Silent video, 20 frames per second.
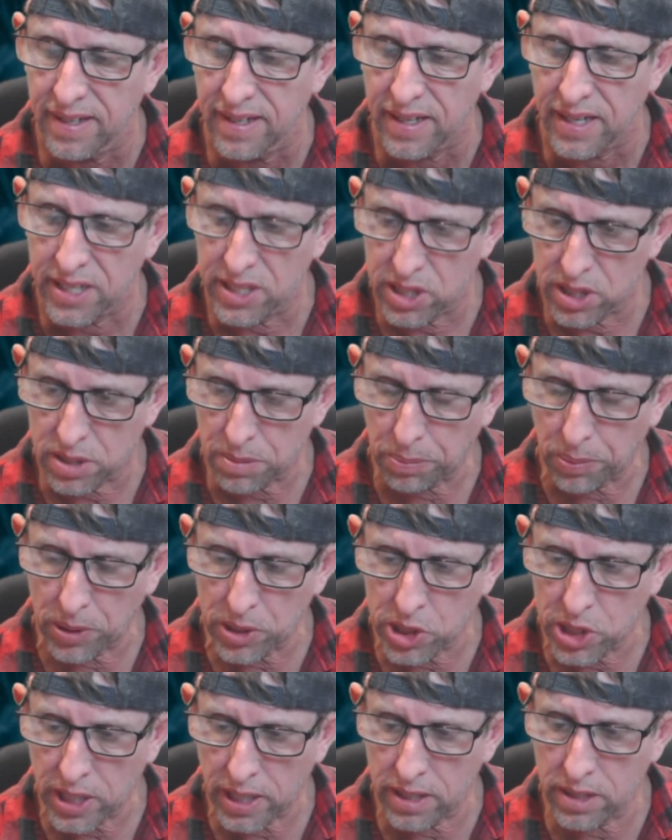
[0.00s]
He just
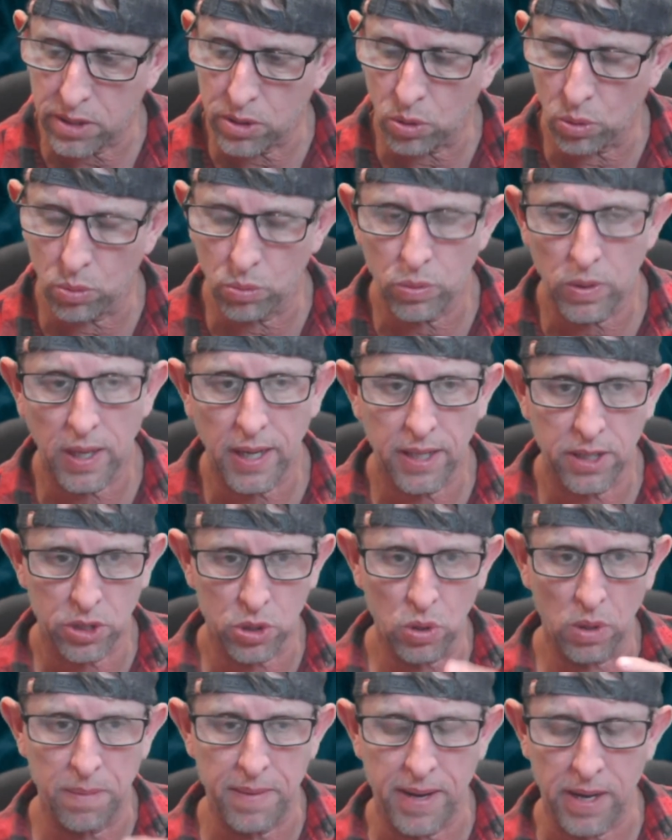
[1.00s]
appreciated your
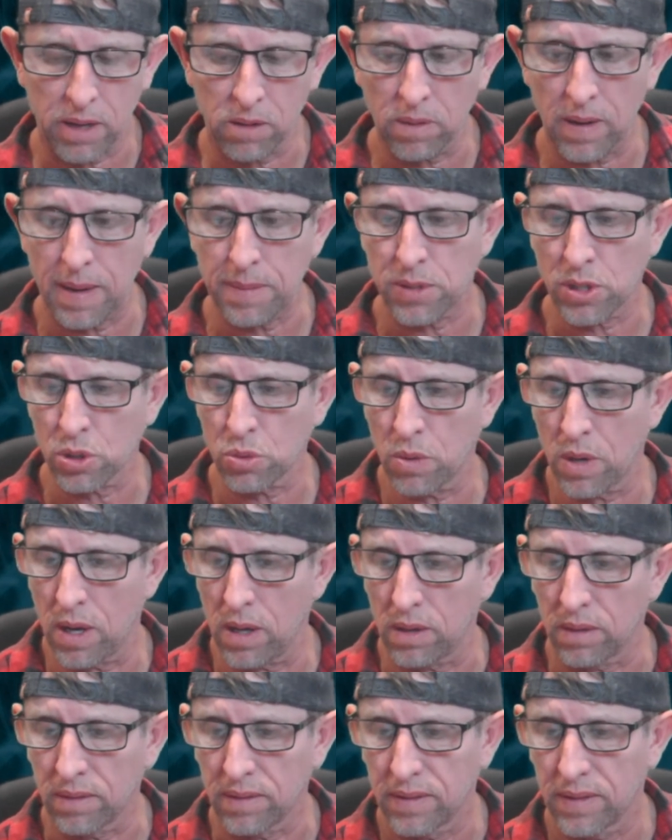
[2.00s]
story about your Gramps as
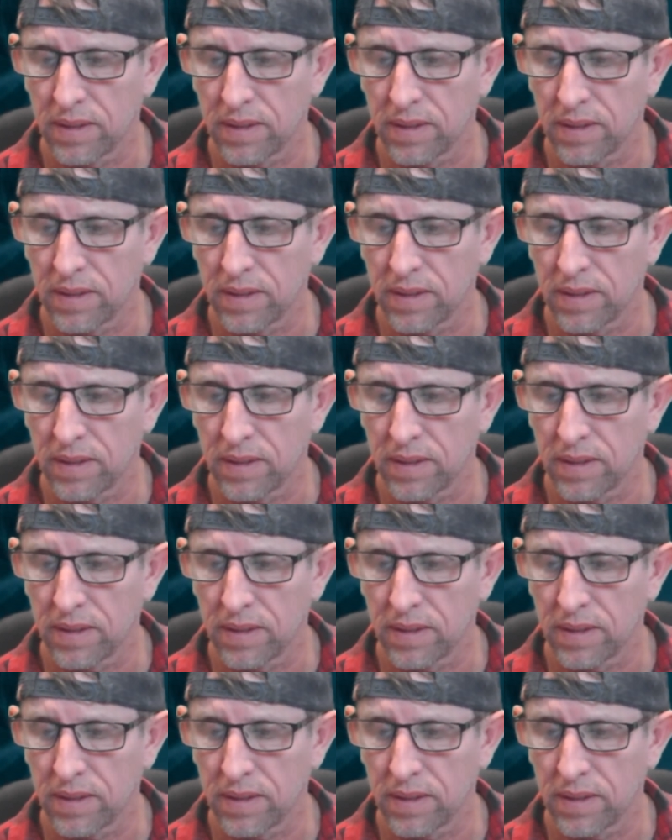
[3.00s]
well.